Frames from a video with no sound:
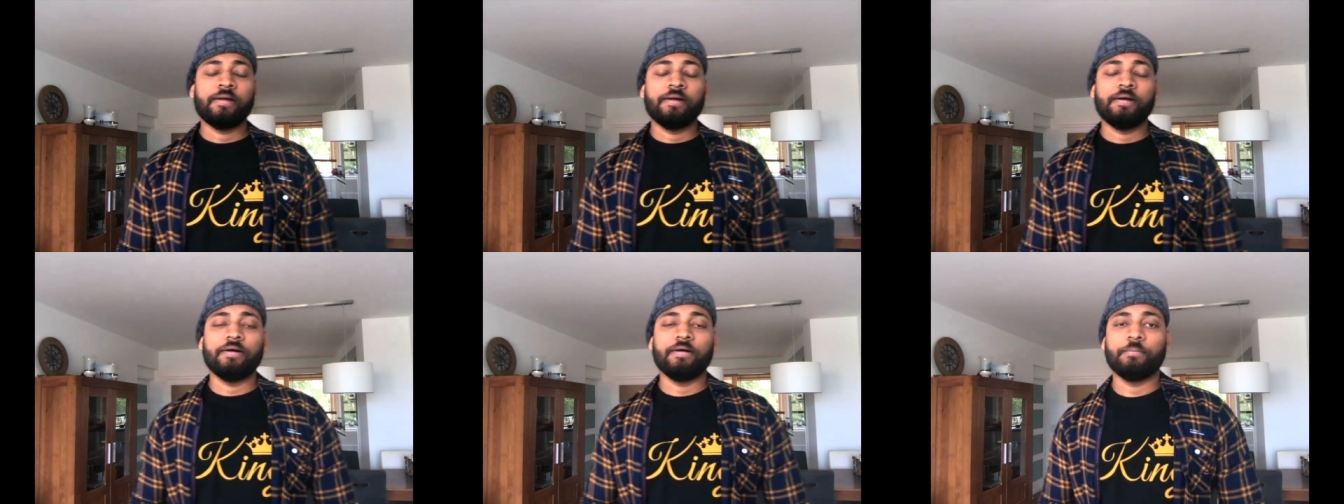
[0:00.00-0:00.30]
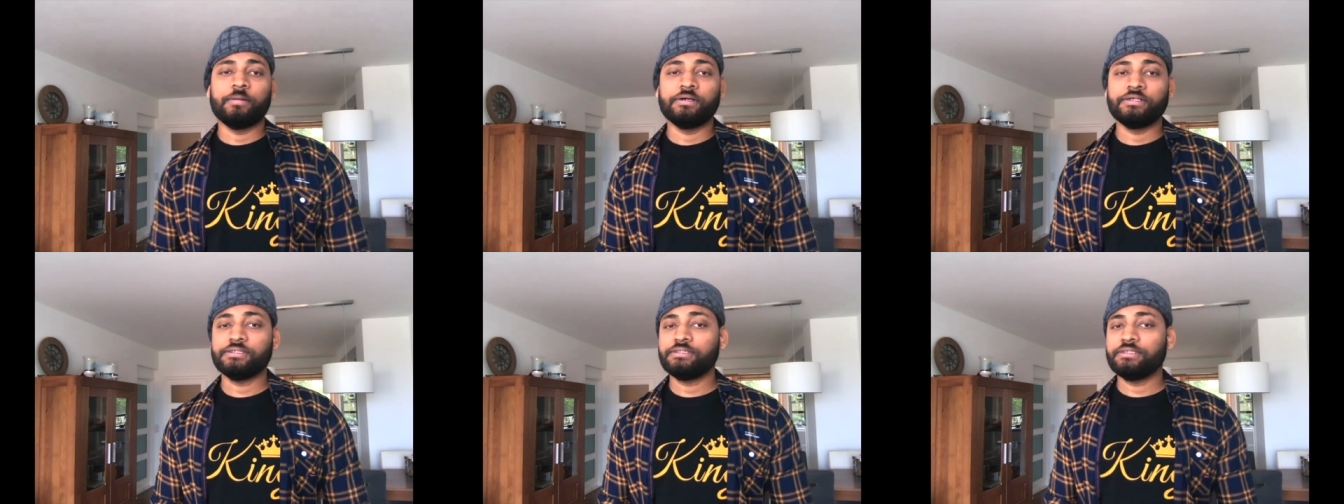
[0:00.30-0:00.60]

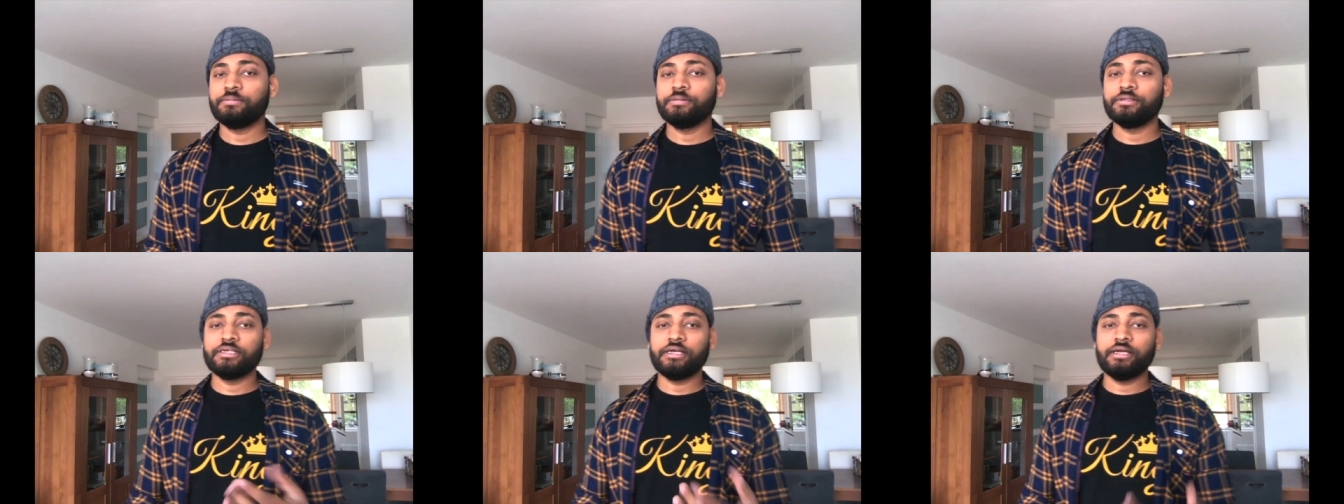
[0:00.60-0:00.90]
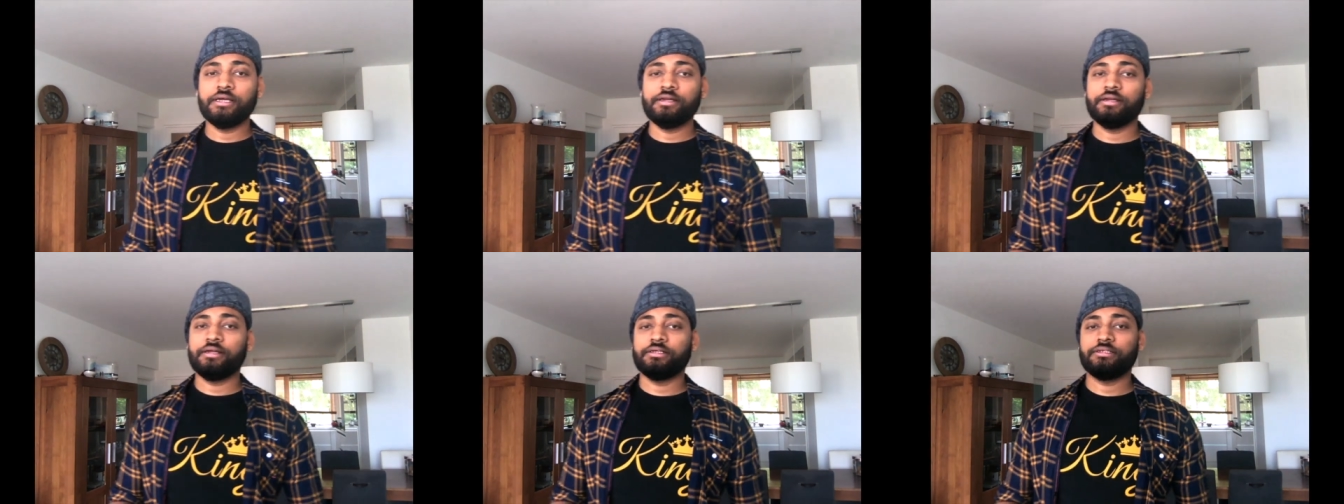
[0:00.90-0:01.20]
But system
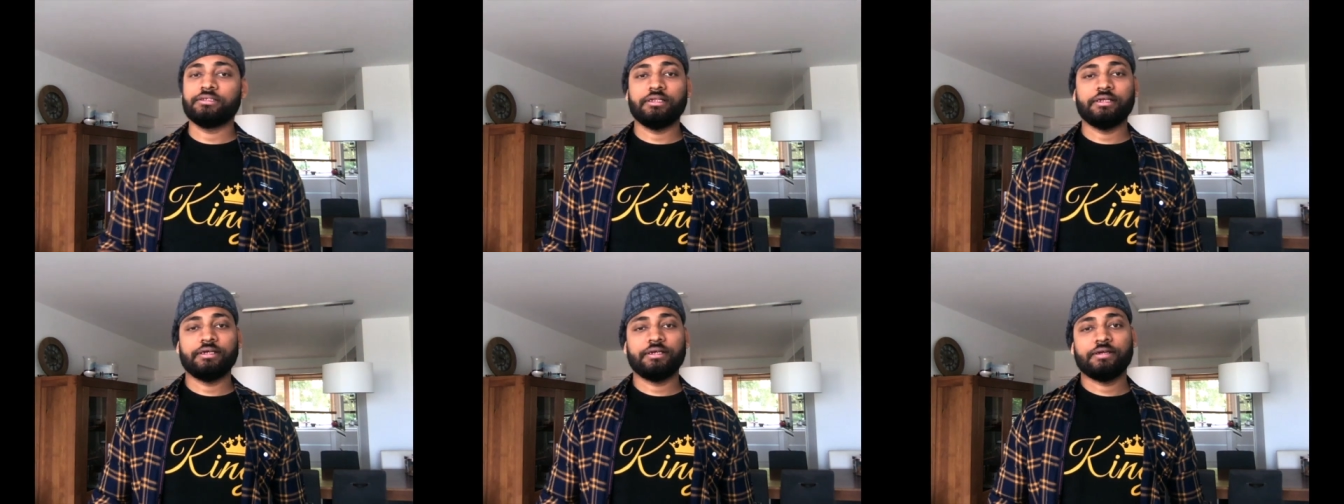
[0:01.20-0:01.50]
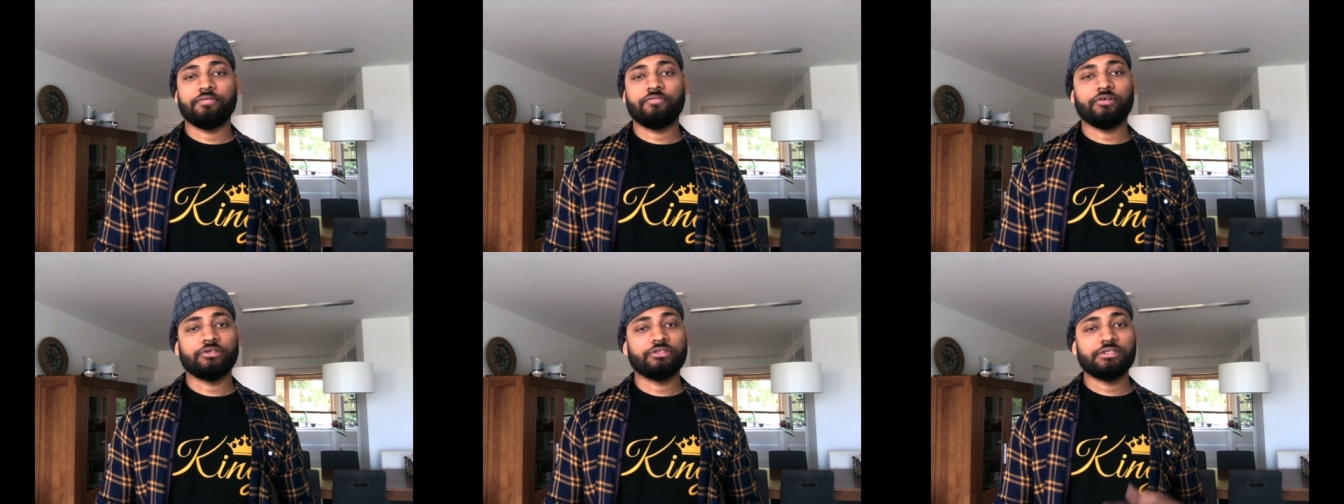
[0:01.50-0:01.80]
design is
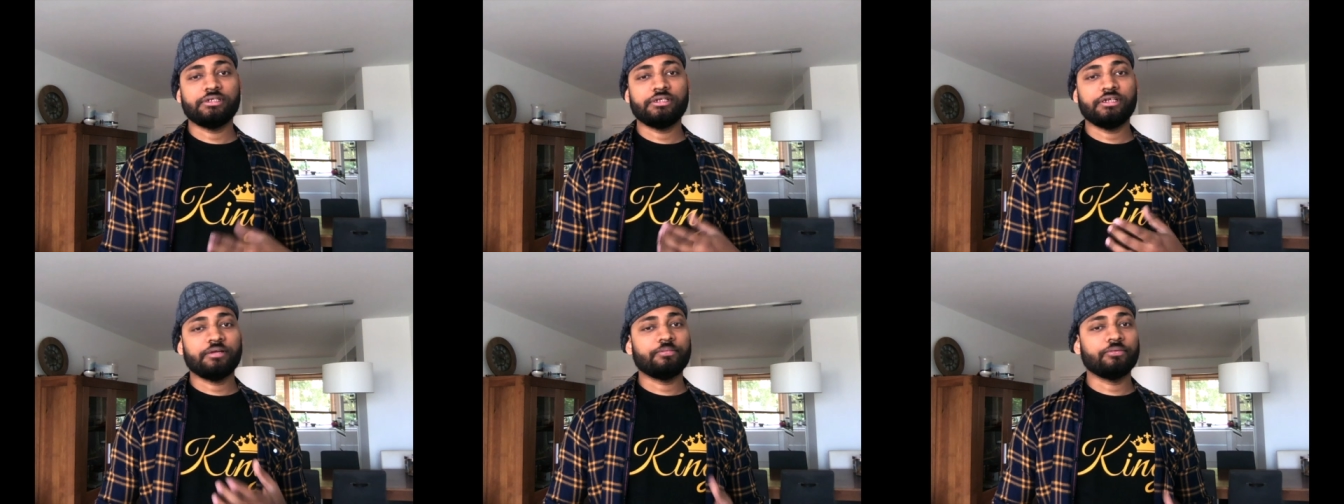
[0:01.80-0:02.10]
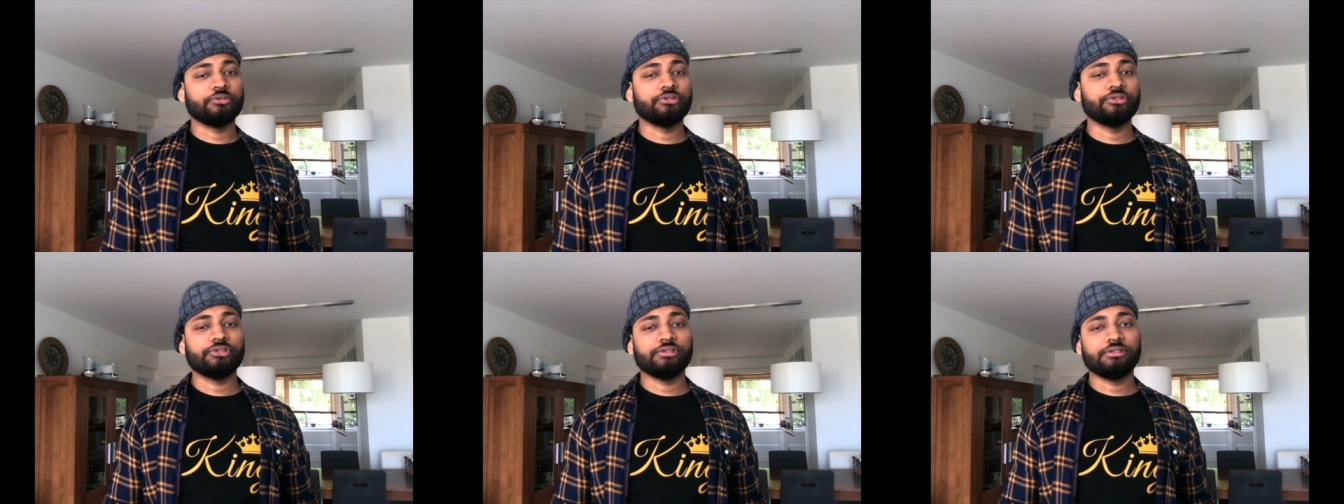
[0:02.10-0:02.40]
like for senior
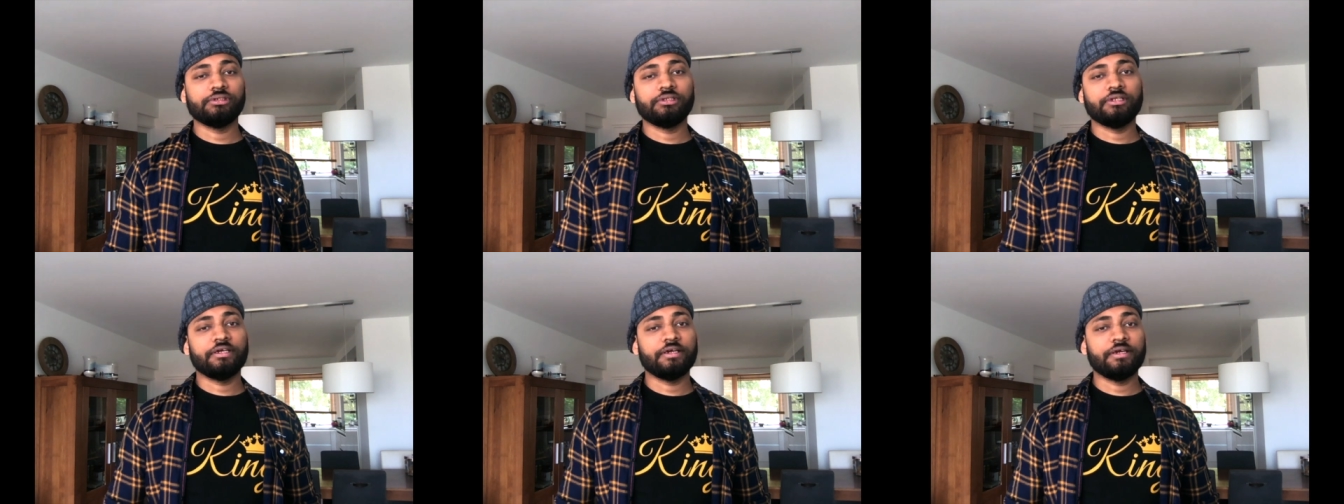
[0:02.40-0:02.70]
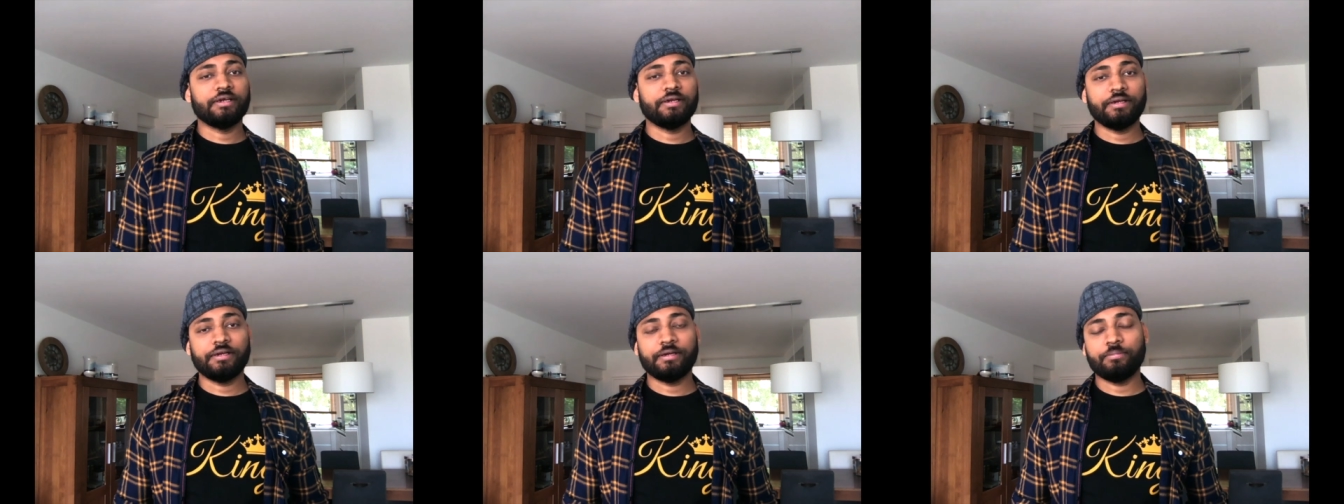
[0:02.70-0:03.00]
position,
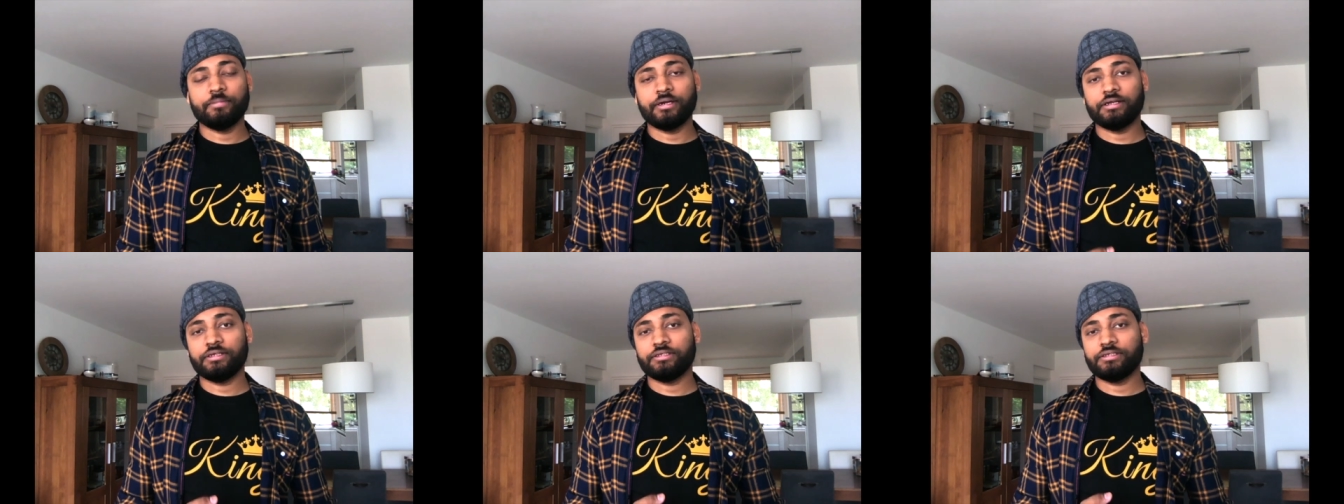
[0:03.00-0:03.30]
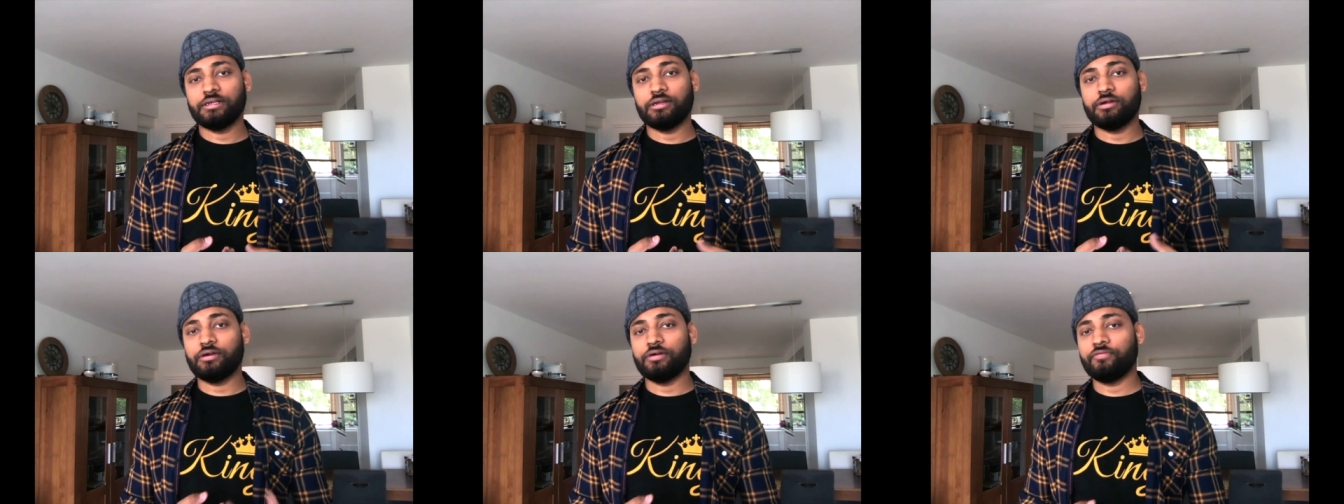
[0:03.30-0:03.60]
it matters
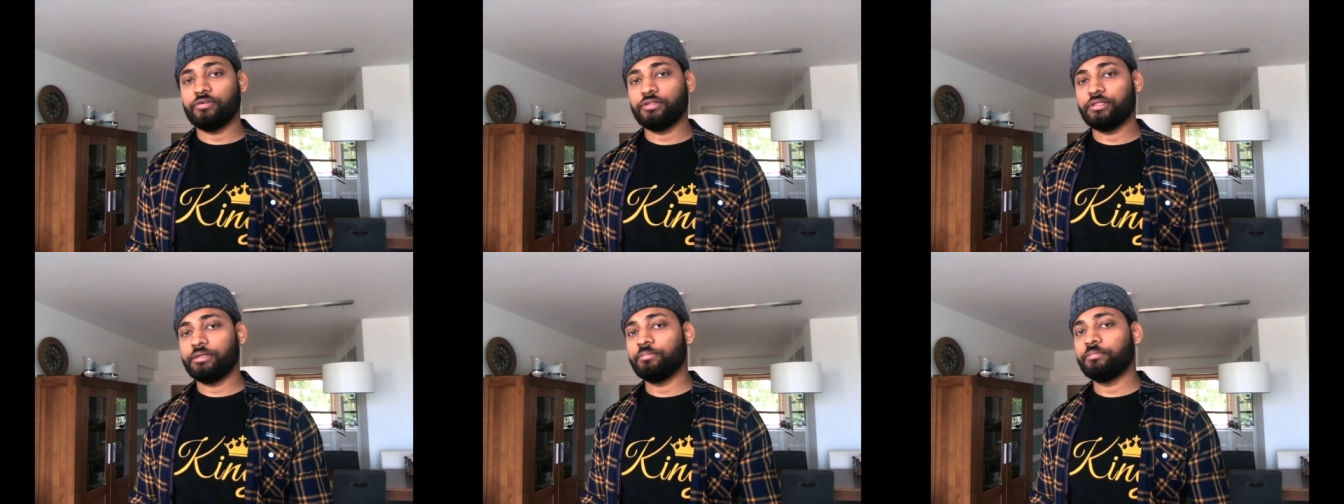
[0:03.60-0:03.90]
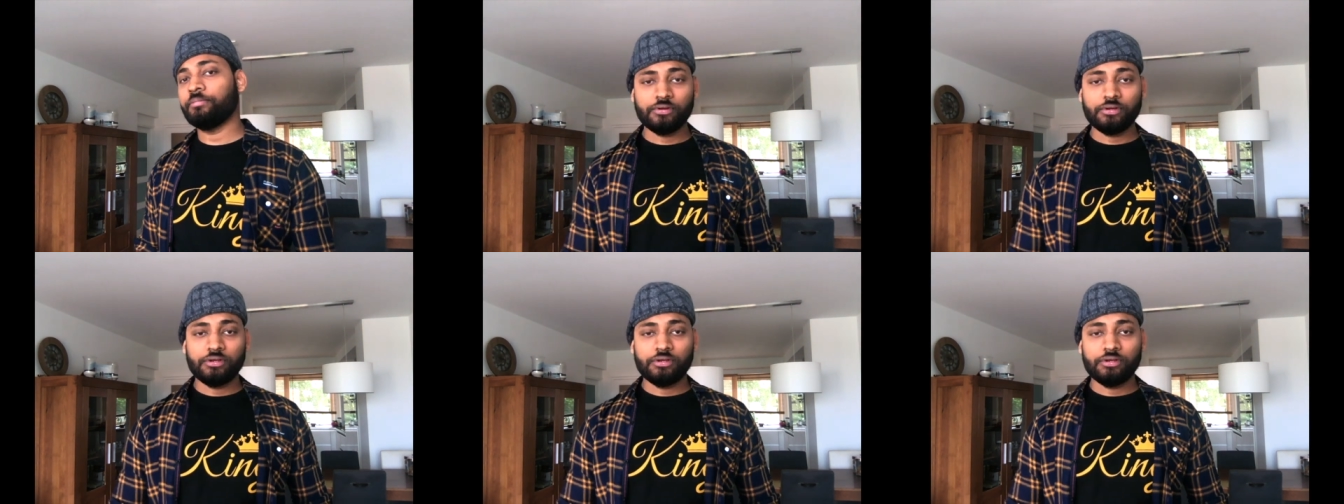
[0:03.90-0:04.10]
a lot for them.